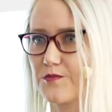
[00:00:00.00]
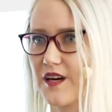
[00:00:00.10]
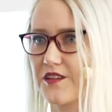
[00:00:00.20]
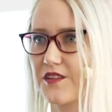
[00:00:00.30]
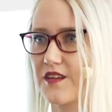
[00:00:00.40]

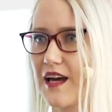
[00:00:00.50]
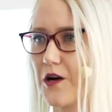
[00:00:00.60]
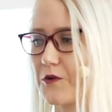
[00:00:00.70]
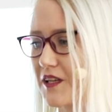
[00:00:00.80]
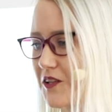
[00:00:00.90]
about
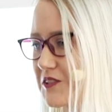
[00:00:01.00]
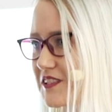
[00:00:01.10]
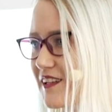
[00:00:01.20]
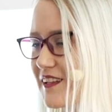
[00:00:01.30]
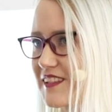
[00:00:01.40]
how it
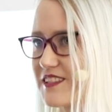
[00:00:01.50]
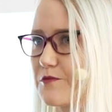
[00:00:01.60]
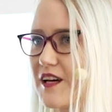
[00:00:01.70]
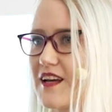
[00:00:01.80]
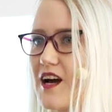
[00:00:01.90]
looks like, it's
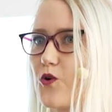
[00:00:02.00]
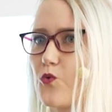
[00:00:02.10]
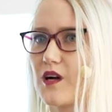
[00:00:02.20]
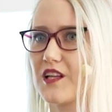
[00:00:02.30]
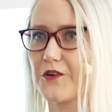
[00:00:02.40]
about how
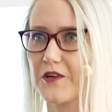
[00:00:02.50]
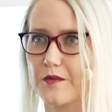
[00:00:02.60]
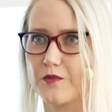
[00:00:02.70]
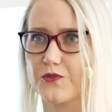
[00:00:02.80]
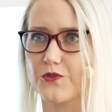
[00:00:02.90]
well you're
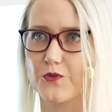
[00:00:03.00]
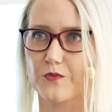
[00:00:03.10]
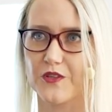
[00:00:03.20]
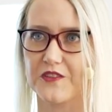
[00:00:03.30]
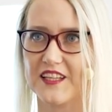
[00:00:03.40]
able to
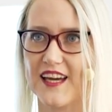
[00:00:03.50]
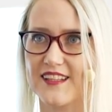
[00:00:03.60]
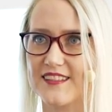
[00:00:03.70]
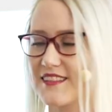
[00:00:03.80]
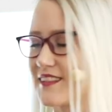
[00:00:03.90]
communicate.